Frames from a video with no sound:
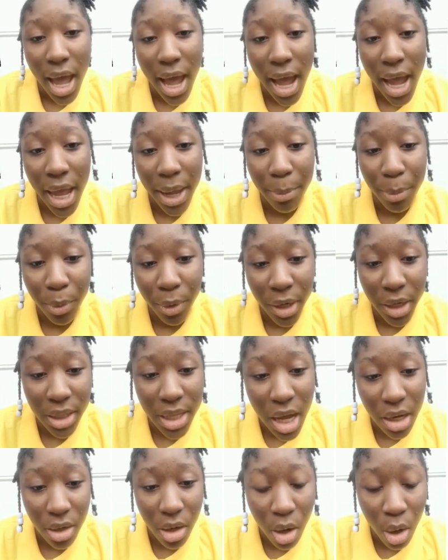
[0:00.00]
I pray
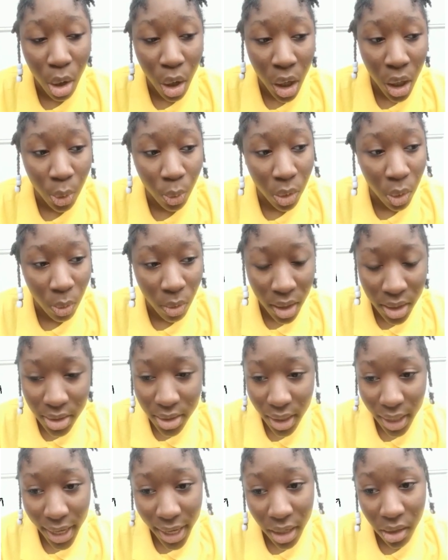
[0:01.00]
that the Lord will once
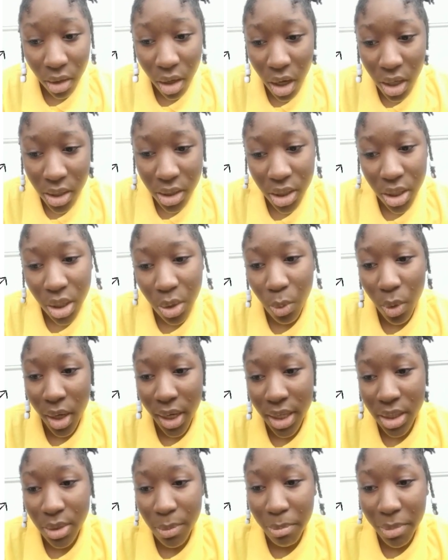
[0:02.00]
again
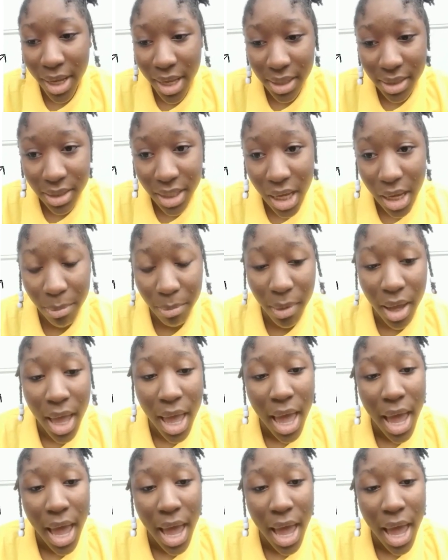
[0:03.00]
continually to bless them,